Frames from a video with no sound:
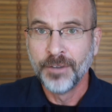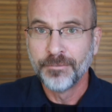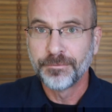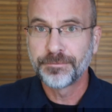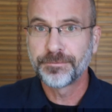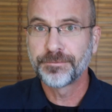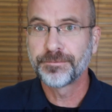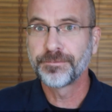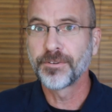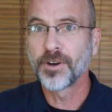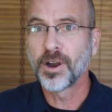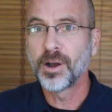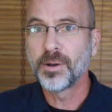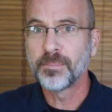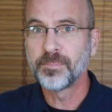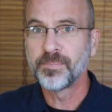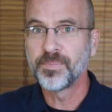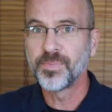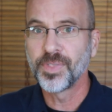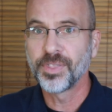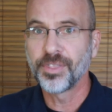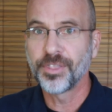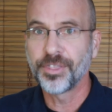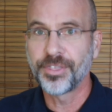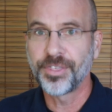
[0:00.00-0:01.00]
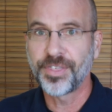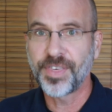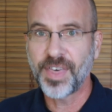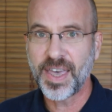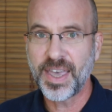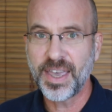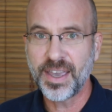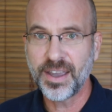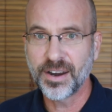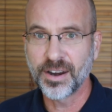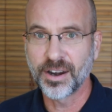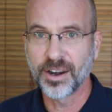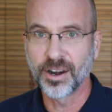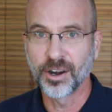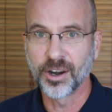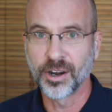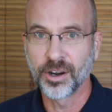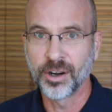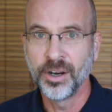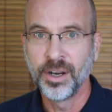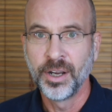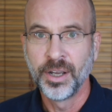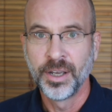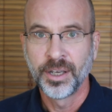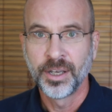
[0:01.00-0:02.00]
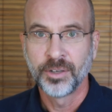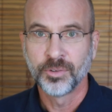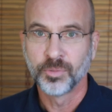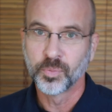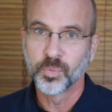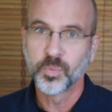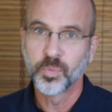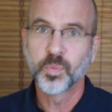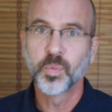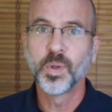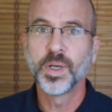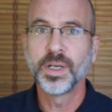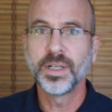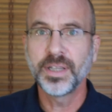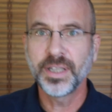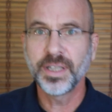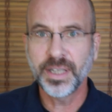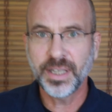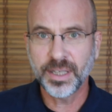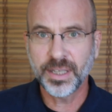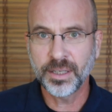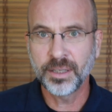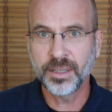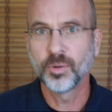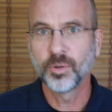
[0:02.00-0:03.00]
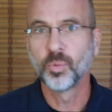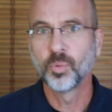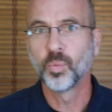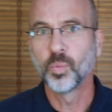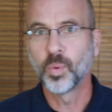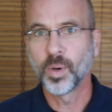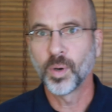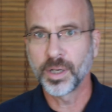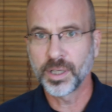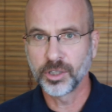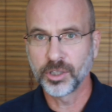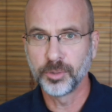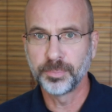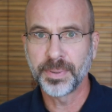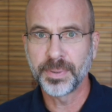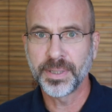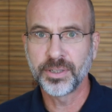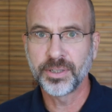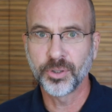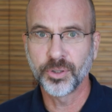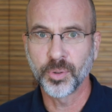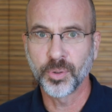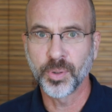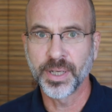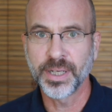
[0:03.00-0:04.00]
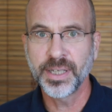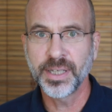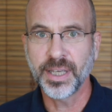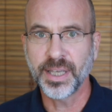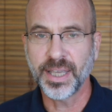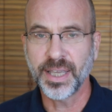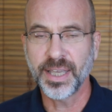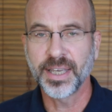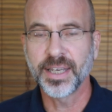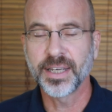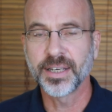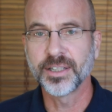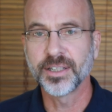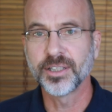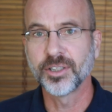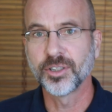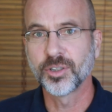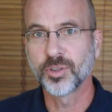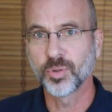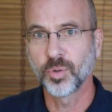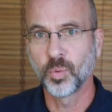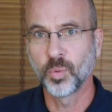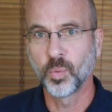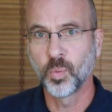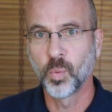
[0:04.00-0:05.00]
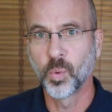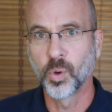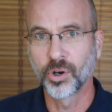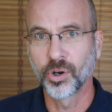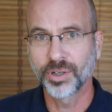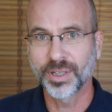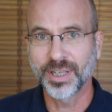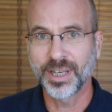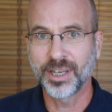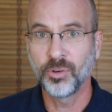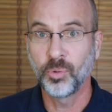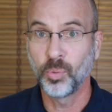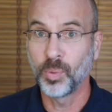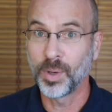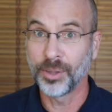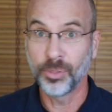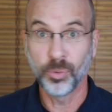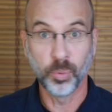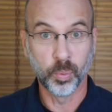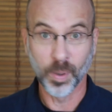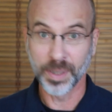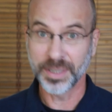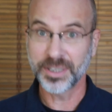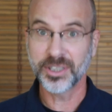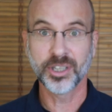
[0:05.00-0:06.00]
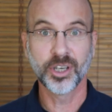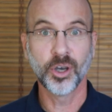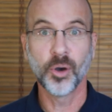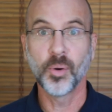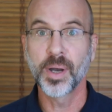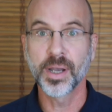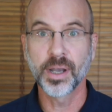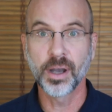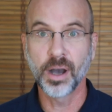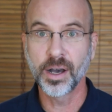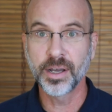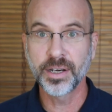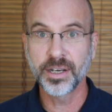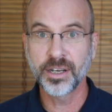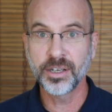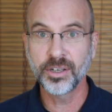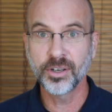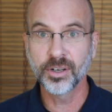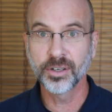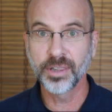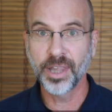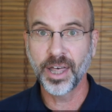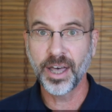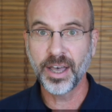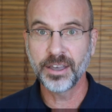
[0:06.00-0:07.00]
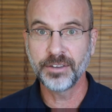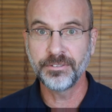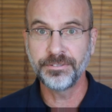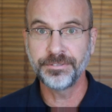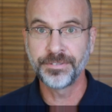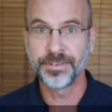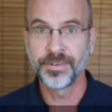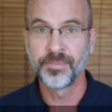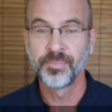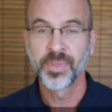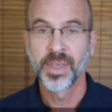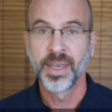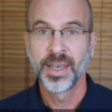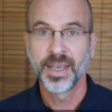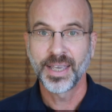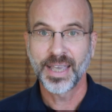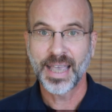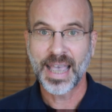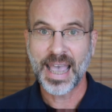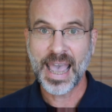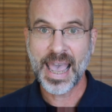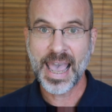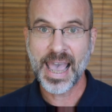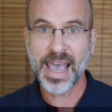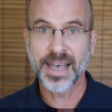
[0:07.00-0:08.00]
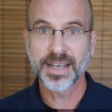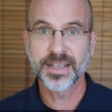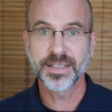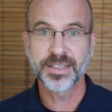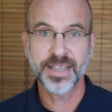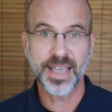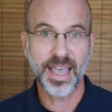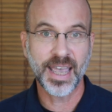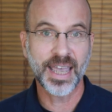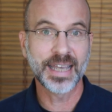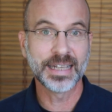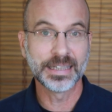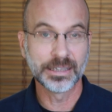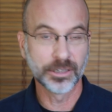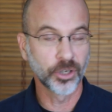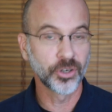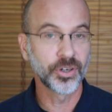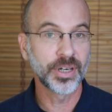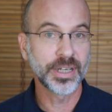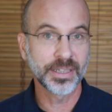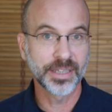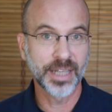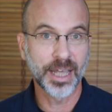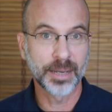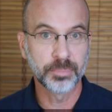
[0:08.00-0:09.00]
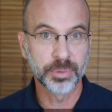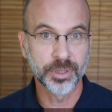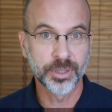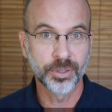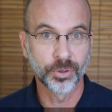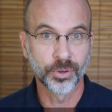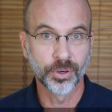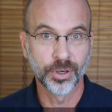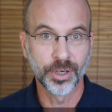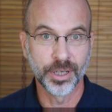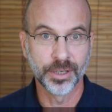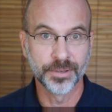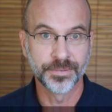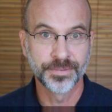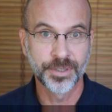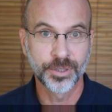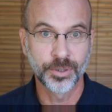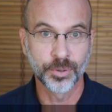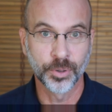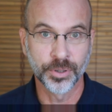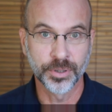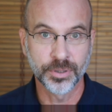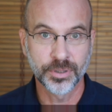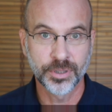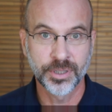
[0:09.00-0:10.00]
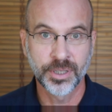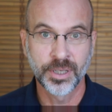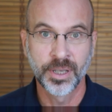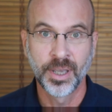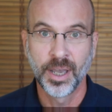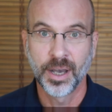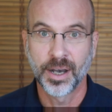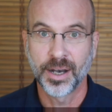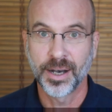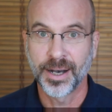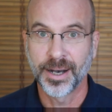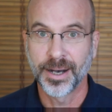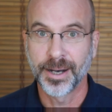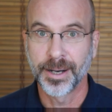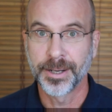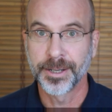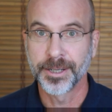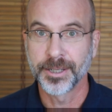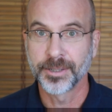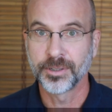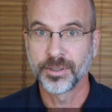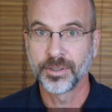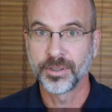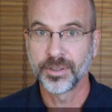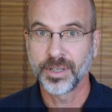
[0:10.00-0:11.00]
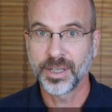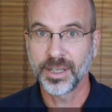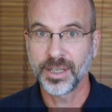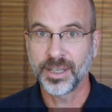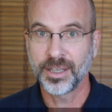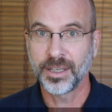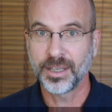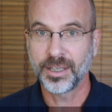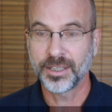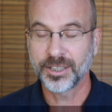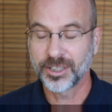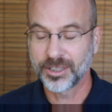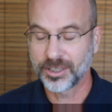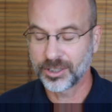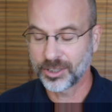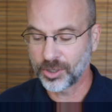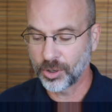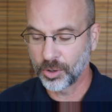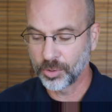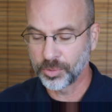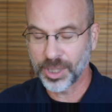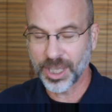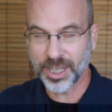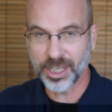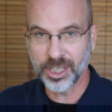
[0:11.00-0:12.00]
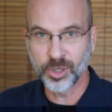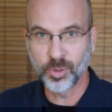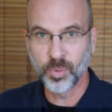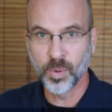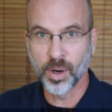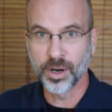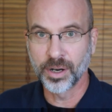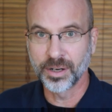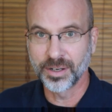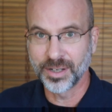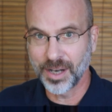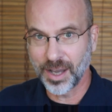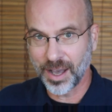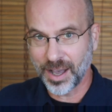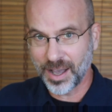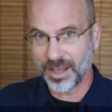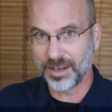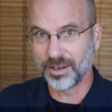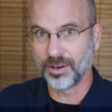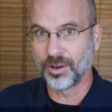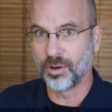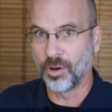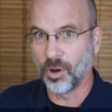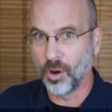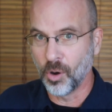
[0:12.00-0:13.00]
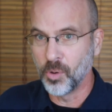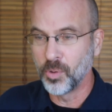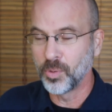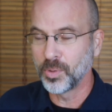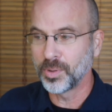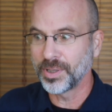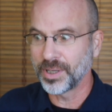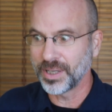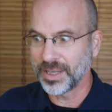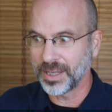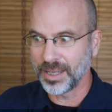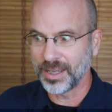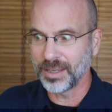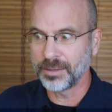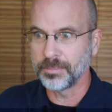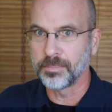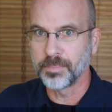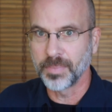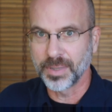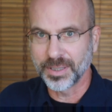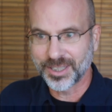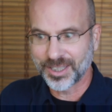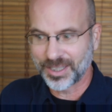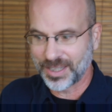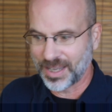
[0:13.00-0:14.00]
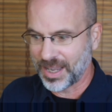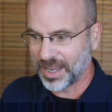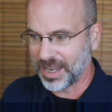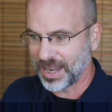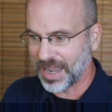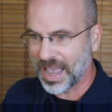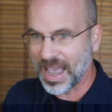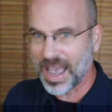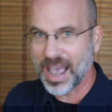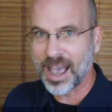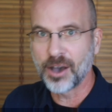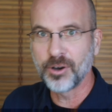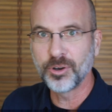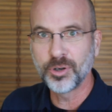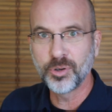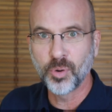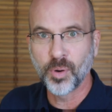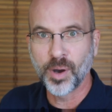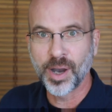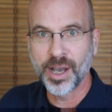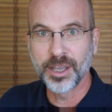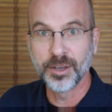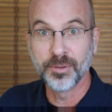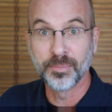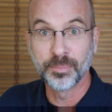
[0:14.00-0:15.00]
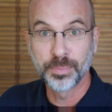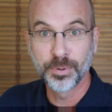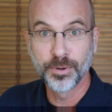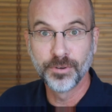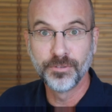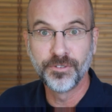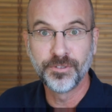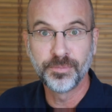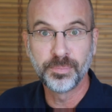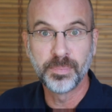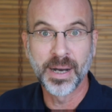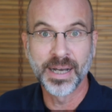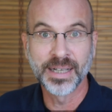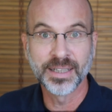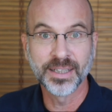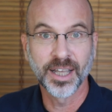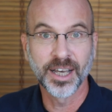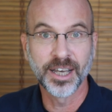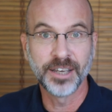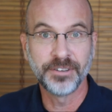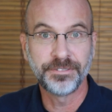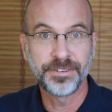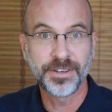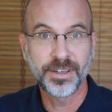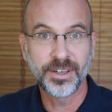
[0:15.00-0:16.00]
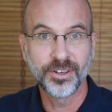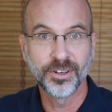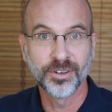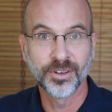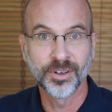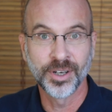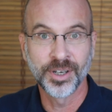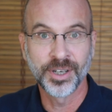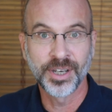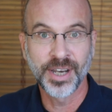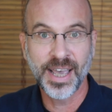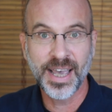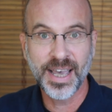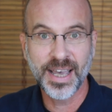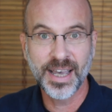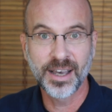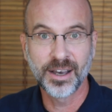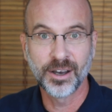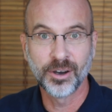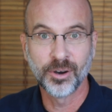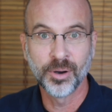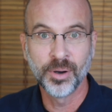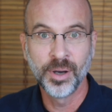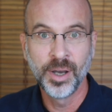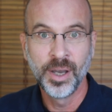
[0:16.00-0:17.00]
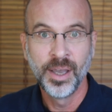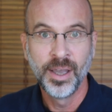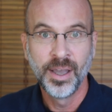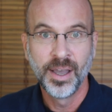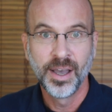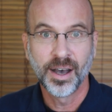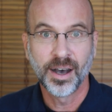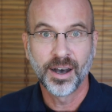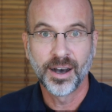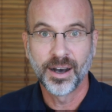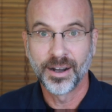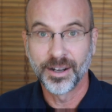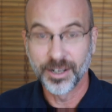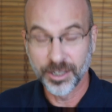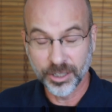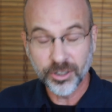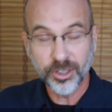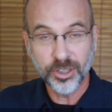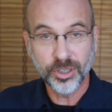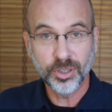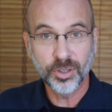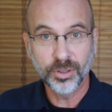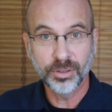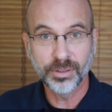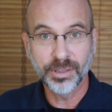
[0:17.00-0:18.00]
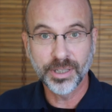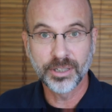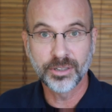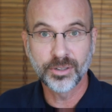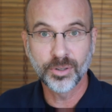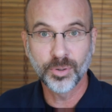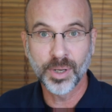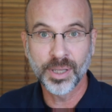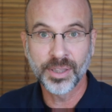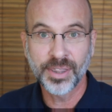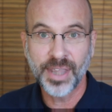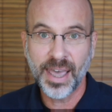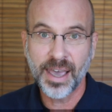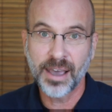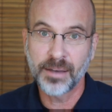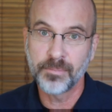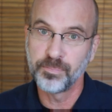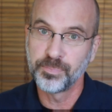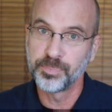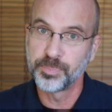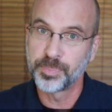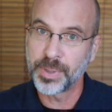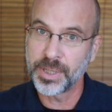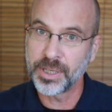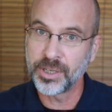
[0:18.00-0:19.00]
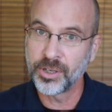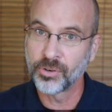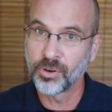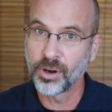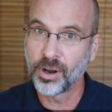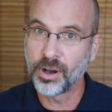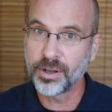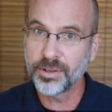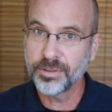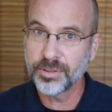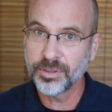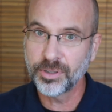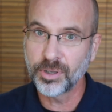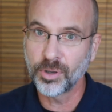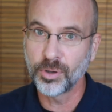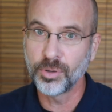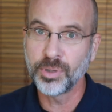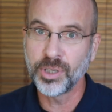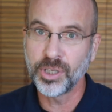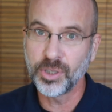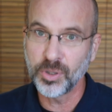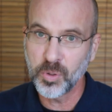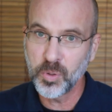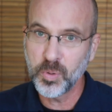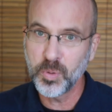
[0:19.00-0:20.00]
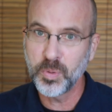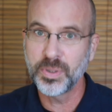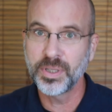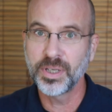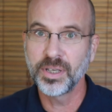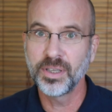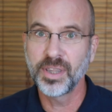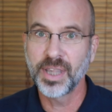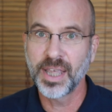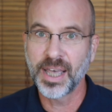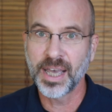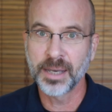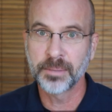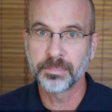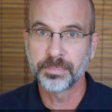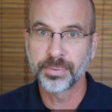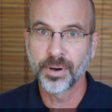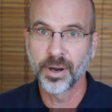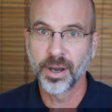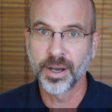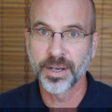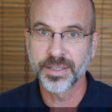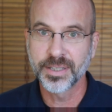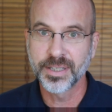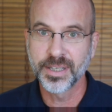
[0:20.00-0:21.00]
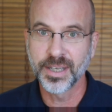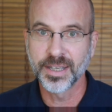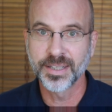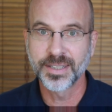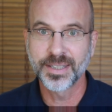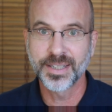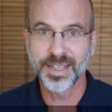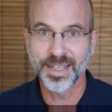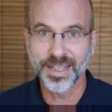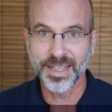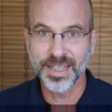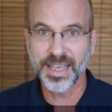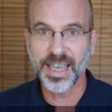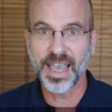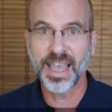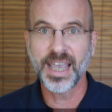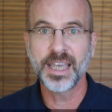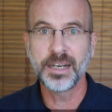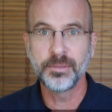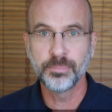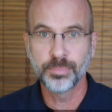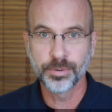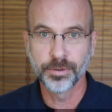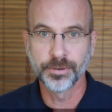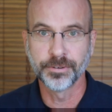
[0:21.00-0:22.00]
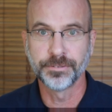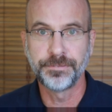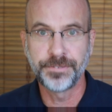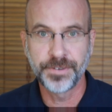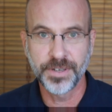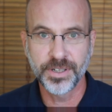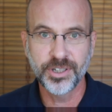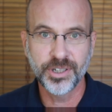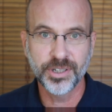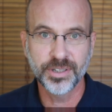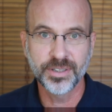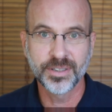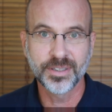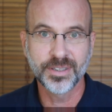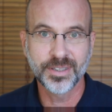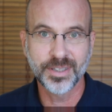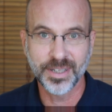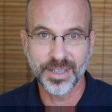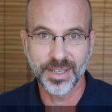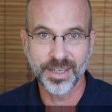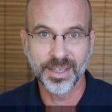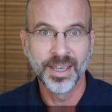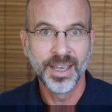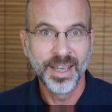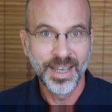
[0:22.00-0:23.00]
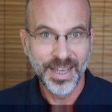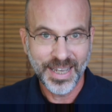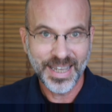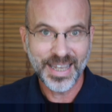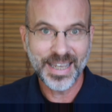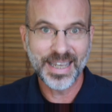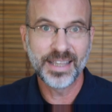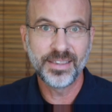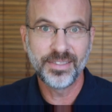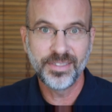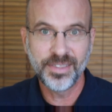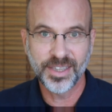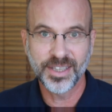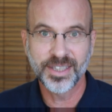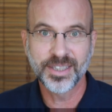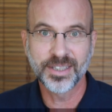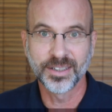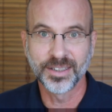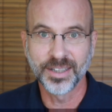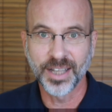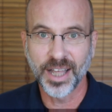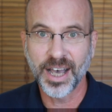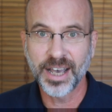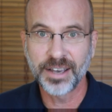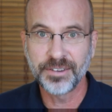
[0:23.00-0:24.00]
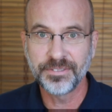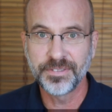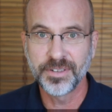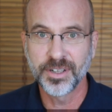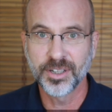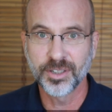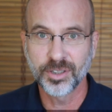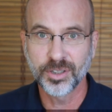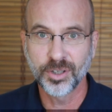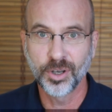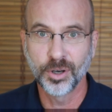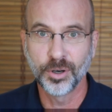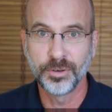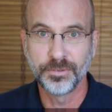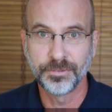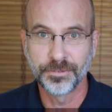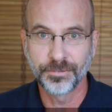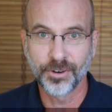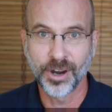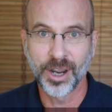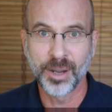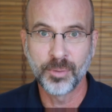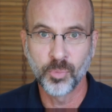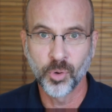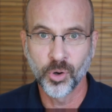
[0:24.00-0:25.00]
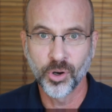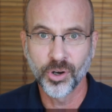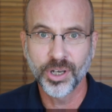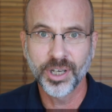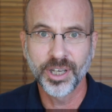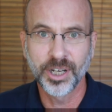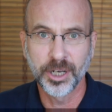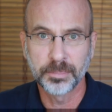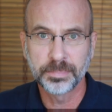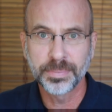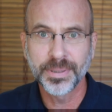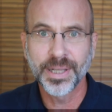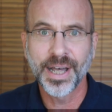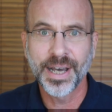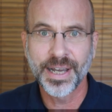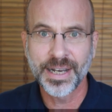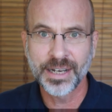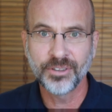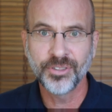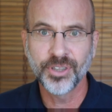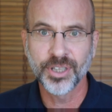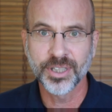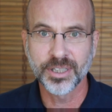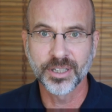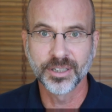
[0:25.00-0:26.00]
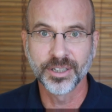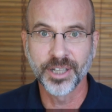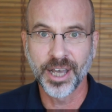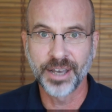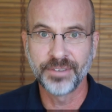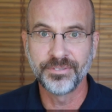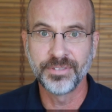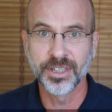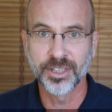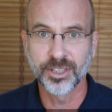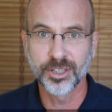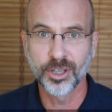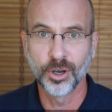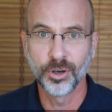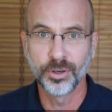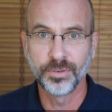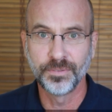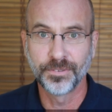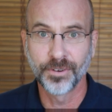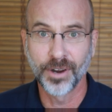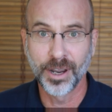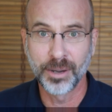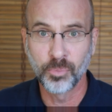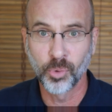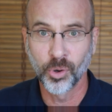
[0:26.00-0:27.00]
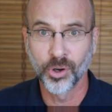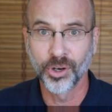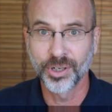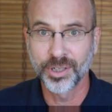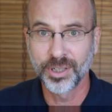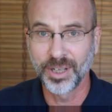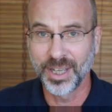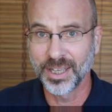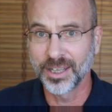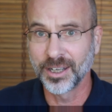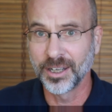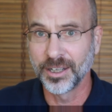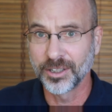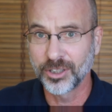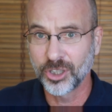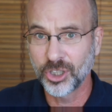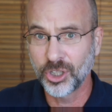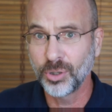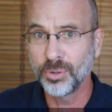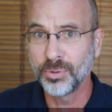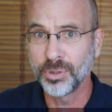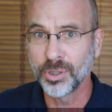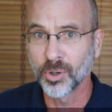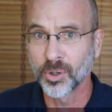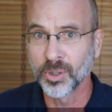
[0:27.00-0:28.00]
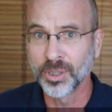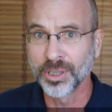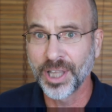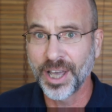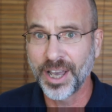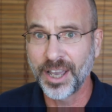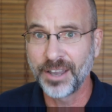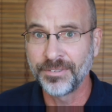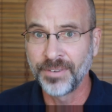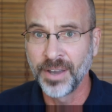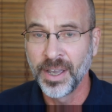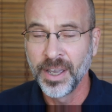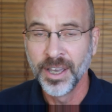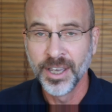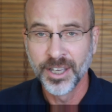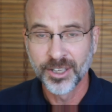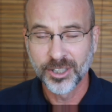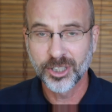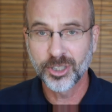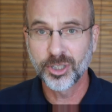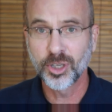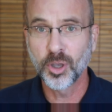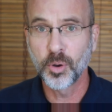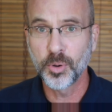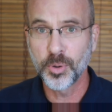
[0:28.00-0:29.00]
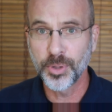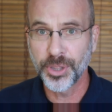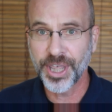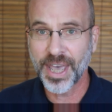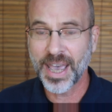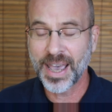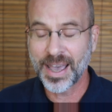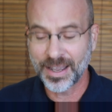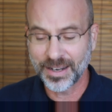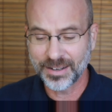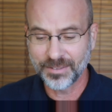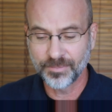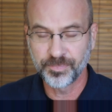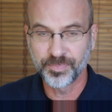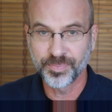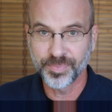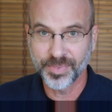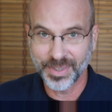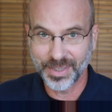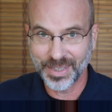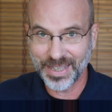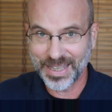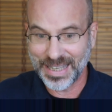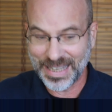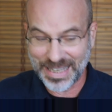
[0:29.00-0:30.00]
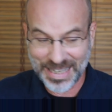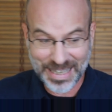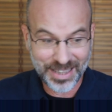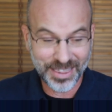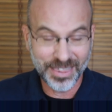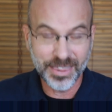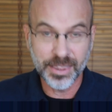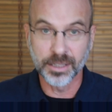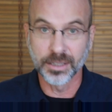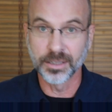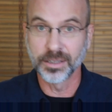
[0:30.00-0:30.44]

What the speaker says: From there, really what you'll be doing is working with what's going on in your life as a learning laboratory of sorts, so that you are not only saying, how do I improve my life here and now? You're certainly doing that, but you're also using that process to gain proficiency in this Aliveness Code framework and applying this Aliveness Code framework to your life, so that in the